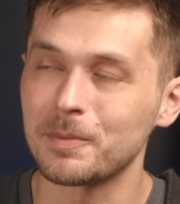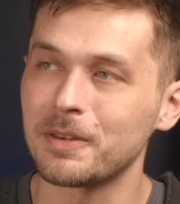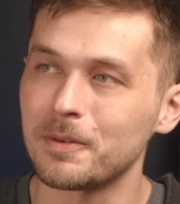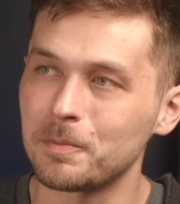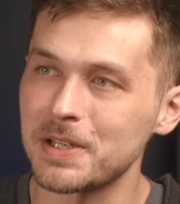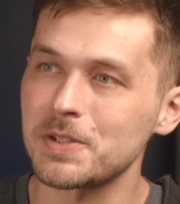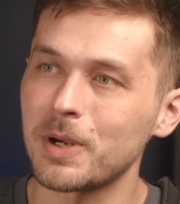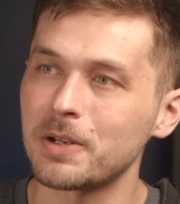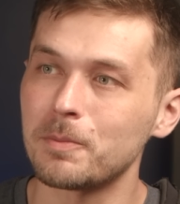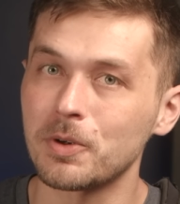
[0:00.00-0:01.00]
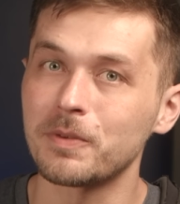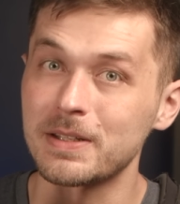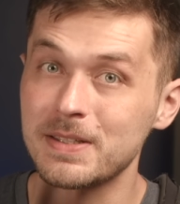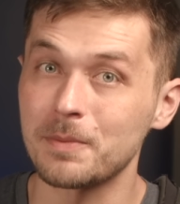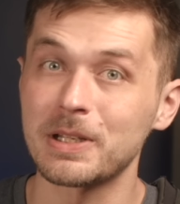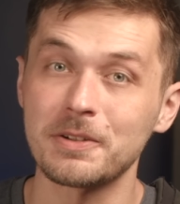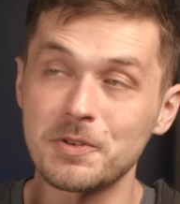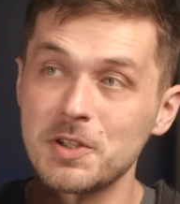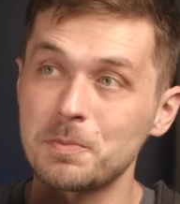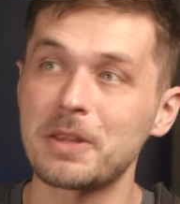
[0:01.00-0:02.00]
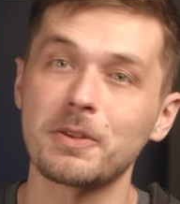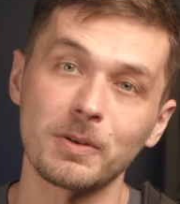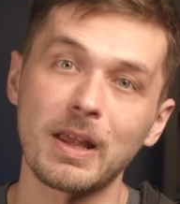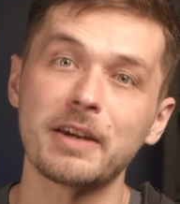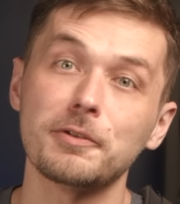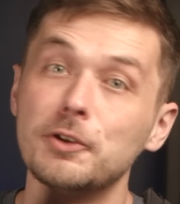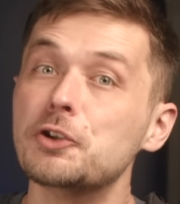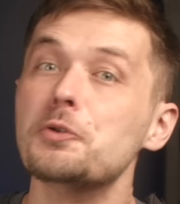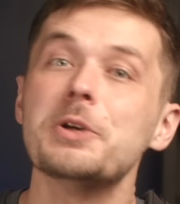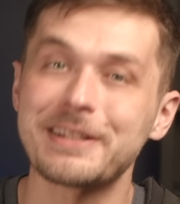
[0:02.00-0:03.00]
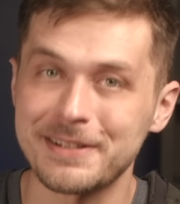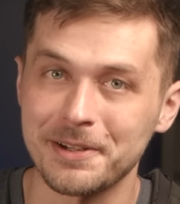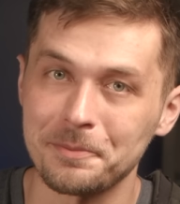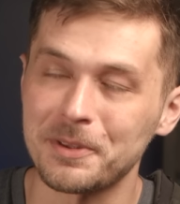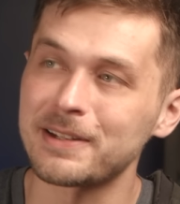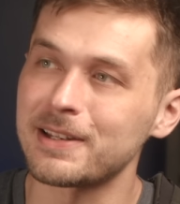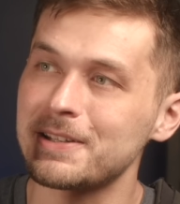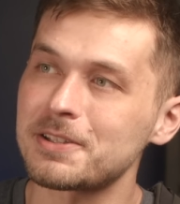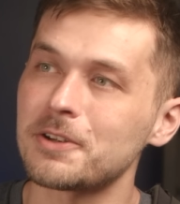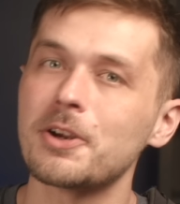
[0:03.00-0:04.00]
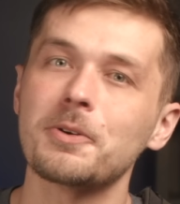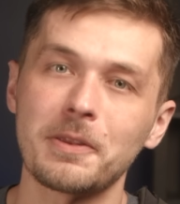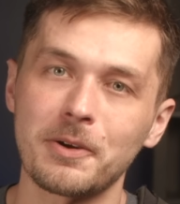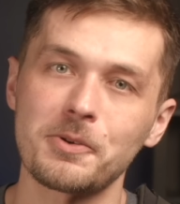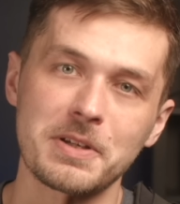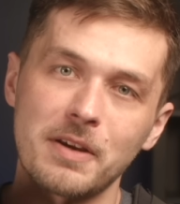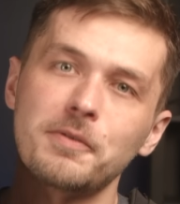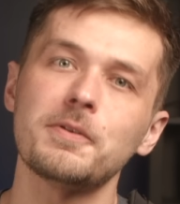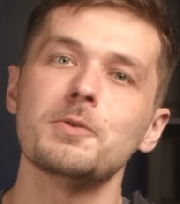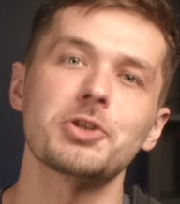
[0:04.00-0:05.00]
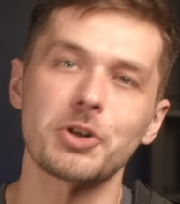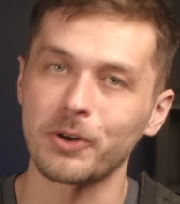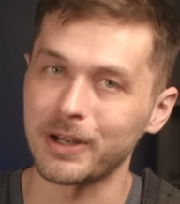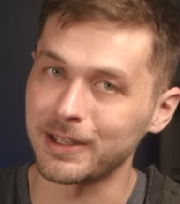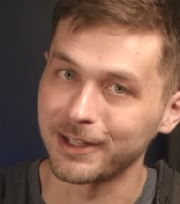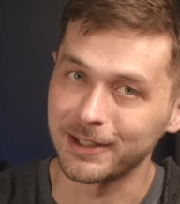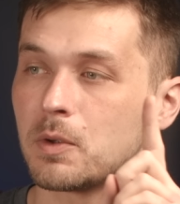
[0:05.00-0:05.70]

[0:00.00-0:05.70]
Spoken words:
and the best way to motivate somebody to spend their life doing something is to know that there is a future in it.